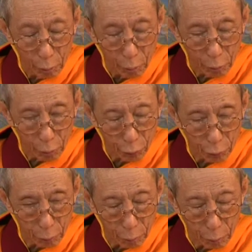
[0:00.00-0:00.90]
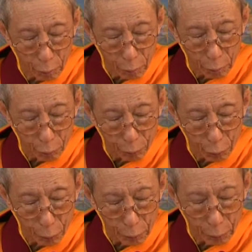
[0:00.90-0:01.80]
intention
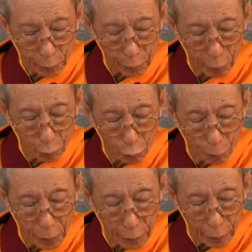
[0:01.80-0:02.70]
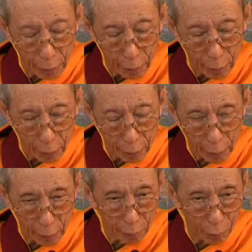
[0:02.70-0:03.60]
with the human and
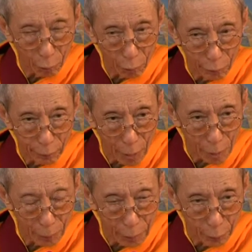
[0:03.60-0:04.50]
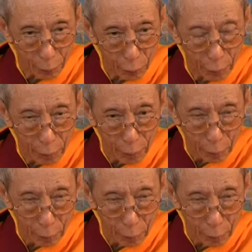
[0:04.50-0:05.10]
animal. Same, we